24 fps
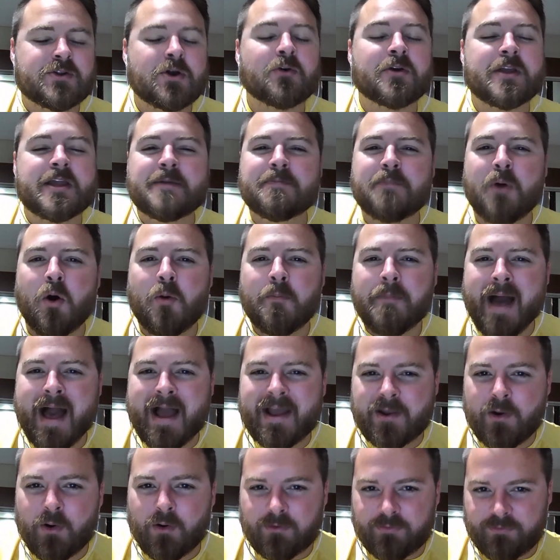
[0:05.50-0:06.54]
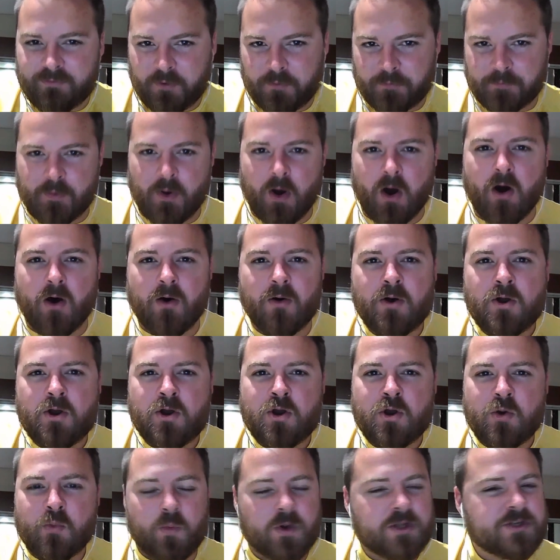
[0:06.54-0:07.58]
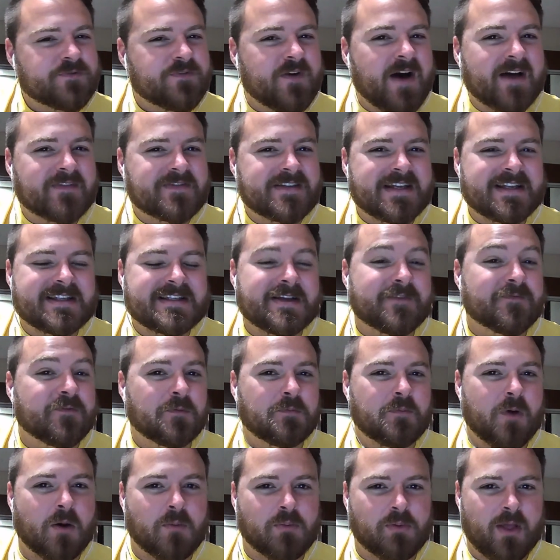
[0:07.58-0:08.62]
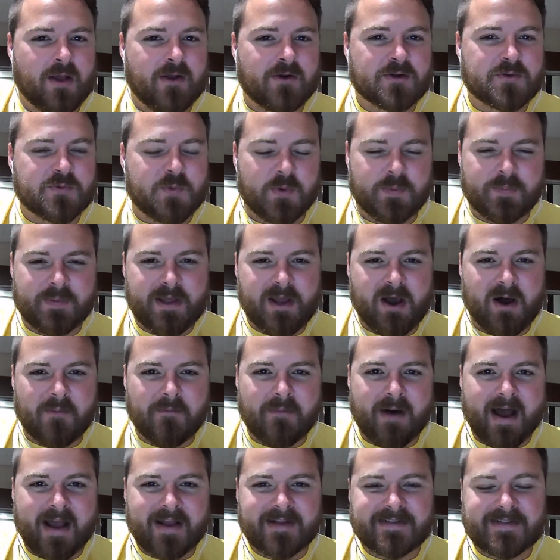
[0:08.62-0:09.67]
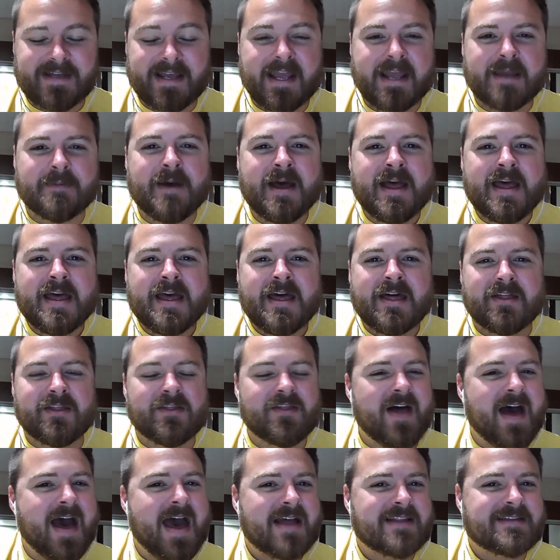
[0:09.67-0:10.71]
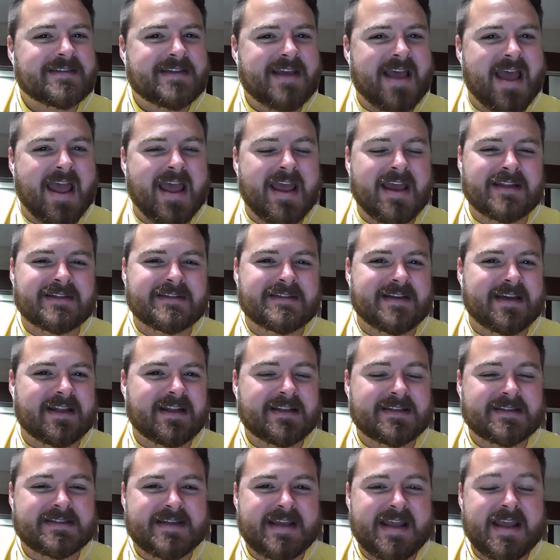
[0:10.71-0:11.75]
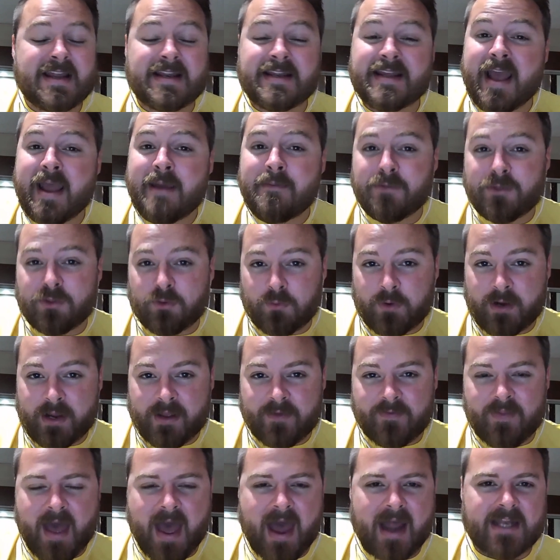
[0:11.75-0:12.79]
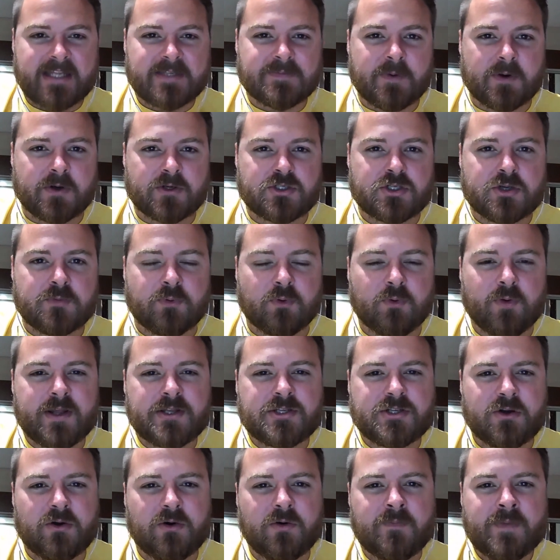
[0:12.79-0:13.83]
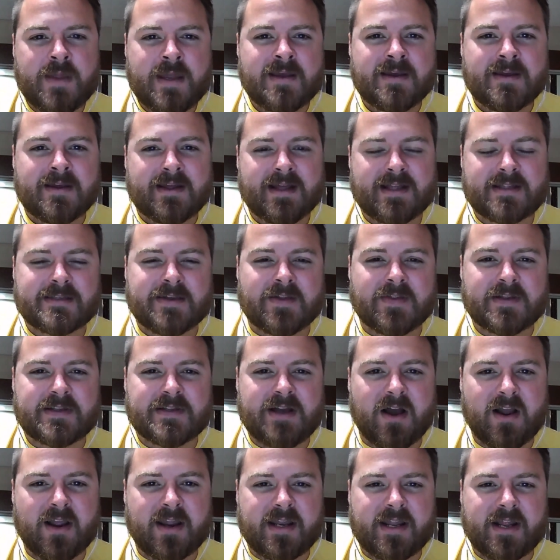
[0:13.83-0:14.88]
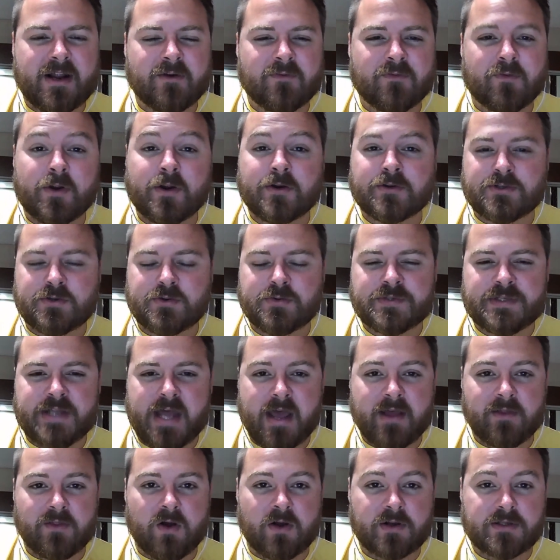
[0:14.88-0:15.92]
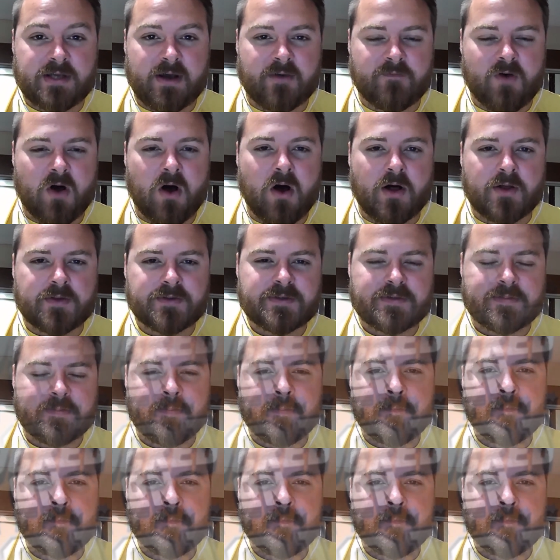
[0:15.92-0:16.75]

Turkey Bowl backyard football. Which five Tennessee football players would be on my team? That and Tennessee in game three of the Hattiesburg Super Regional. That's on the docket here for your Tuesday. Locked on Vols.